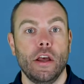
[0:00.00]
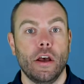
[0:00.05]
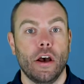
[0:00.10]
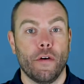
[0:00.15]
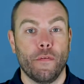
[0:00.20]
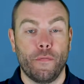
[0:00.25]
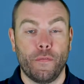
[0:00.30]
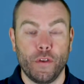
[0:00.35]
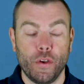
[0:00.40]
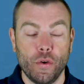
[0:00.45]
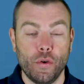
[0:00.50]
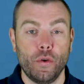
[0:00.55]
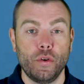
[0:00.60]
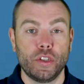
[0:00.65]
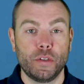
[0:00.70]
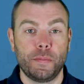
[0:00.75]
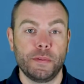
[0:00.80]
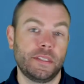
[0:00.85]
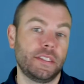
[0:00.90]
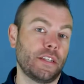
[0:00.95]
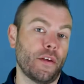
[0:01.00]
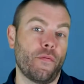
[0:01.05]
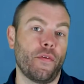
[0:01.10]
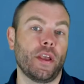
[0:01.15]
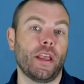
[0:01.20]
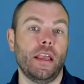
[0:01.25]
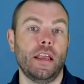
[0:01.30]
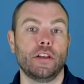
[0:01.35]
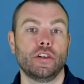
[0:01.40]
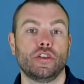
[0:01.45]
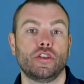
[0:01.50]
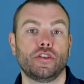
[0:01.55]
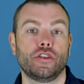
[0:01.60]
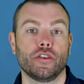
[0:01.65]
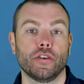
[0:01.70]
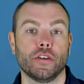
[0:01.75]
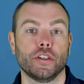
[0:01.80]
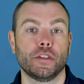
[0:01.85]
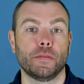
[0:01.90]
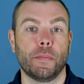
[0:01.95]
a few specific
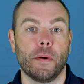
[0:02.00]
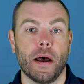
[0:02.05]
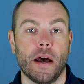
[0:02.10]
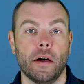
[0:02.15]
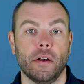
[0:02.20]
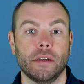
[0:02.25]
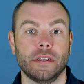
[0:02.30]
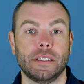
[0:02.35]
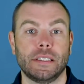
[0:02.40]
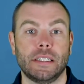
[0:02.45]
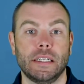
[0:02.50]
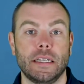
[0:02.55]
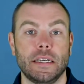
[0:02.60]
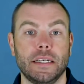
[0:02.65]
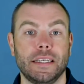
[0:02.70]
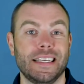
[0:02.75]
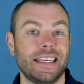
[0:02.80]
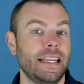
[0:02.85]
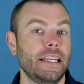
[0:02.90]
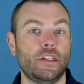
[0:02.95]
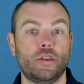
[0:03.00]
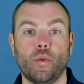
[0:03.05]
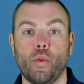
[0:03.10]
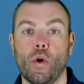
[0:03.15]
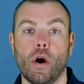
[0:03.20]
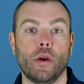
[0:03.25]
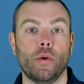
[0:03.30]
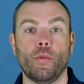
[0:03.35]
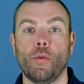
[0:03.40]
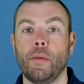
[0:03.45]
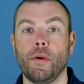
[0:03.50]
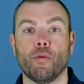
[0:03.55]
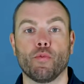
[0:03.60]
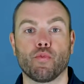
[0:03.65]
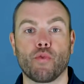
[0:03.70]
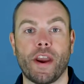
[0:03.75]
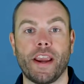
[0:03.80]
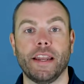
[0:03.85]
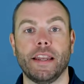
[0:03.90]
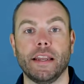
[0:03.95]
insurance policies, and each one will be
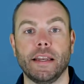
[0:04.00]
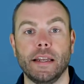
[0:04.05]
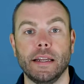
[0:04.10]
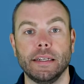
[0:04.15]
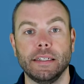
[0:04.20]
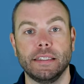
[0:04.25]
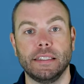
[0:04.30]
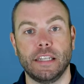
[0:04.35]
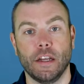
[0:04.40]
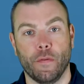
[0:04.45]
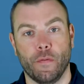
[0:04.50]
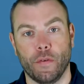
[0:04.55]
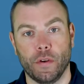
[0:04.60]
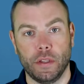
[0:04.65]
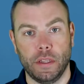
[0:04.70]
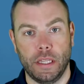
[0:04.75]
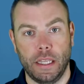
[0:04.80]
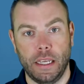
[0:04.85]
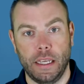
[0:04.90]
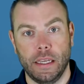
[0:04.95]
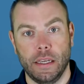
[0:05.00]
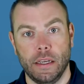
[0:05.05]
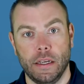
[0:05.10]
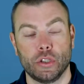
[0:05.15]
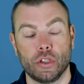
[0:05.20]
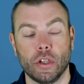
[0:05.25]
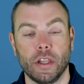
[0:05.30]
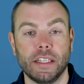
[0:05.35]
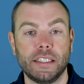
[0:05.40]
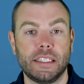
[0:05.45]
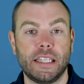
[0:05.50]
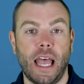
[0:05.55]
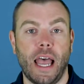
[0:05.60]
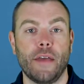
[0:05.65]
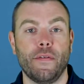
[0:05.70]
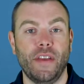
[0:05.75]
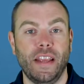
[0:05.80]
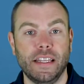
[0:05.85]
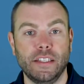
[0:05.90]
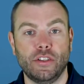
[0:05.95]
rated differently. So let's
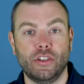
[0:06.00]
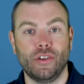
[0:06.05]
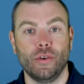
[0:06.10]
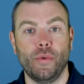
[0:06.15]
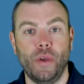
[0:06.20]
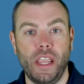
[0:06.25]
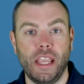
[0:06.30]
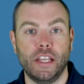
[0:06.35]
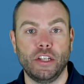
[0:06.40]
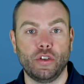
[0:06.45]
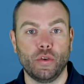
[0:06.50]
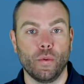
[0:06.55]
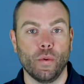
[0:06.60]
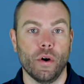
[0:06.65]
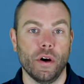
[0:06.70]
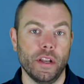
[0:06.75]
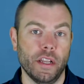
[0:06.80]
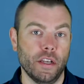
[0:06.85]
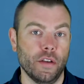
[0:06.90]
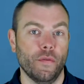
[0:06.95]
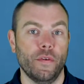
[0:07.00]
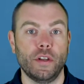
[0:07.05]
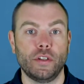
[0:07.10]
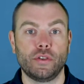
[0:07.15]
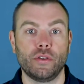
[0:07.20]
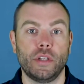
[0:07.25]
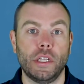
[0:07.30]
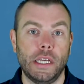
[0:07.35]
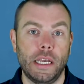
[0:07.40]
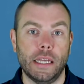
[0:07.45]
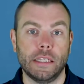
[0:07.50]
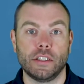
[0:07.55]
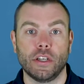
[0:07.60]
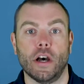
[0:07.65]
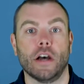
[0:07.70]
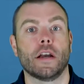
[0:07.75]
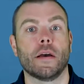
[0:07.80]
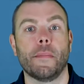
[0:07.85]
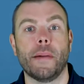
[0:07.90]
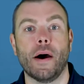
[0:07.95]
dive into each one individually and
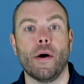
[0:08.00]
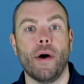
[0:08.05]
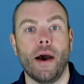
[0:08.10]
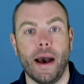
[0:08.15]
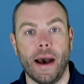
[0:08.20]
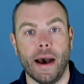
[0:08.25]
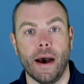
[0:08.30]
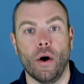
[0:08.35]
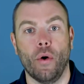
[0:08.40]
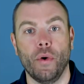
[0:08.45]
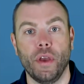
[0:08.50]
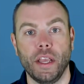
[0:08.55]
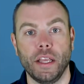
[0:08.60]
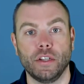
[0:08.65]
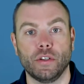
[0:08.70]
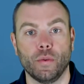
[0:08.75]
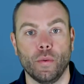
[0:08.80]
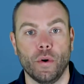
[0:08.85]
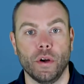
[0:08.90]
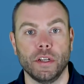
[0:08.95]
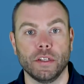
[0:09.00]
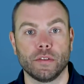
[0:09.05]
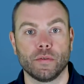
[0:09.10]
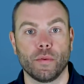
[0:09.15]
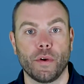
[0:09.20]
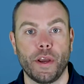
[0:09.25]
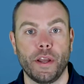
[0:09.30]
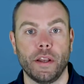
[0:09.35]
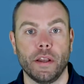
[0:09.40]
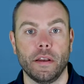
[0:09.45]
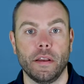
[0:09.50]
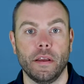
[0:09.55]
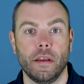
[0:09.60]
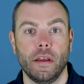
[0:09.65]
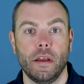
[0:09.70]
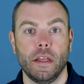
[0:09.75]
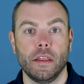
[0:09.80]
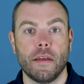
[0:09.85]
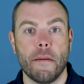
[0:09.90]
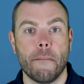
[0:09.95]
talk about how each one is rated.
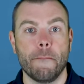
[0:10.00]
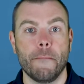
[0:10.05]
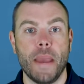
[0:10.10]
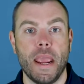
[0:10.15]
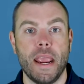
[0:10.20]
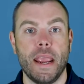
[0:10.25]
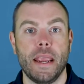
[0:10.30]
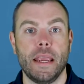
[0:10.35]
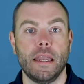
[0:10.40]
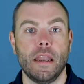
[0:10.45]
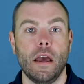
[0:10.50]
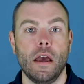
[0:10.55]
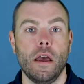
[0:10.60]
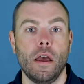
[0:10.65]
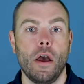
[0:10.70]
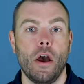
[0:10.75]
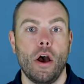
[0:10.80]
The main